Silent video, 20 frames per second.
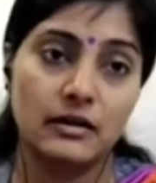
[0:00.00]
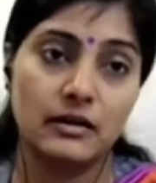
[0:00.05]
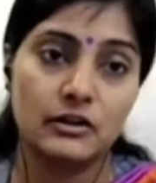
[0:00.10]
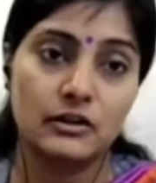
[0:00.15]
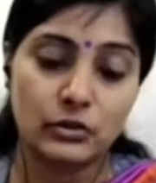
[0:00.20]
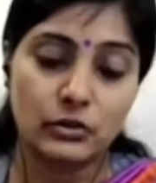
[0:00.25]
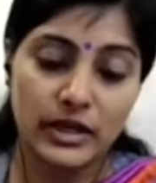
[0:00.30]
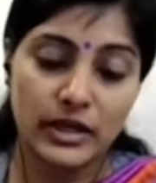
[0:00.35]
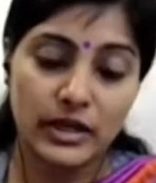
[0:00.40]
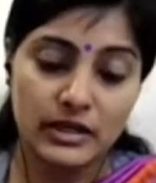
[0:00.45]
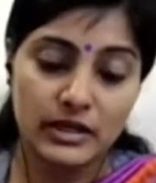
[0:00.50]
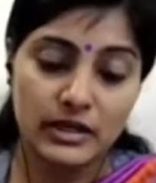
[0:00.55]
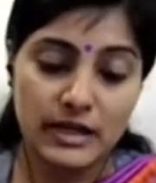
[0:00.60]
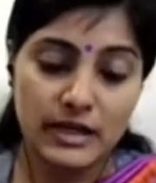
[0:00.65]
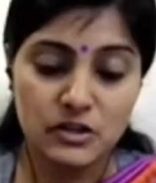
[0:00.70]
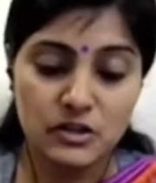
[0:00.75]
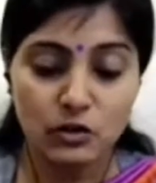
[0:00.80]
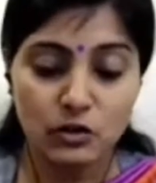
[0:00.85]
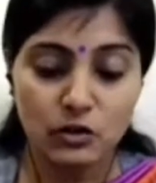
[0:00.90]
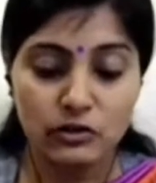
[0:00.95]
So India is
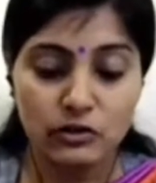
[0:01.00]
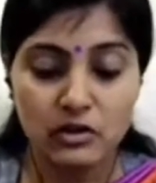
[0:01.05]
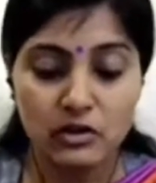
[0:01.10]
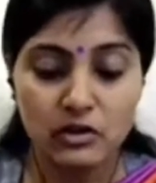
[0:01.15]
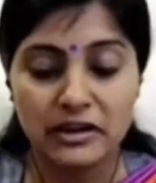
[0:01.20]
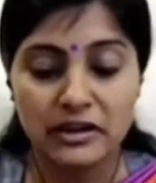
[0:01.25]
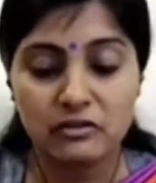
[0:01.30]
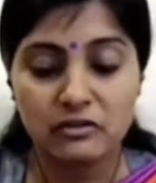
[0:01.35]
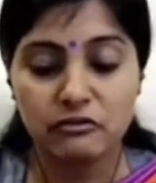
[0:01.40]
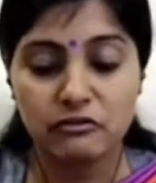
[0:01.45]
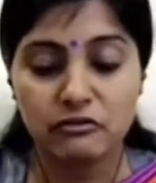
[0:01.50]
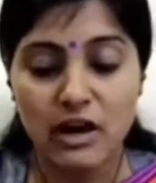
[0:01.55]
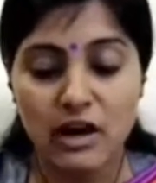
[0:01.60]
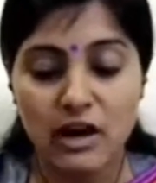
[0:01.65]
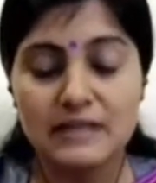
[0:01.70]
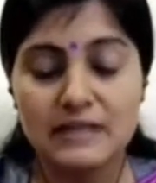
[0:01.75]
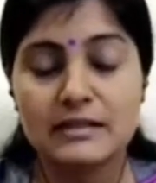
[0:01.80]
moving very fast.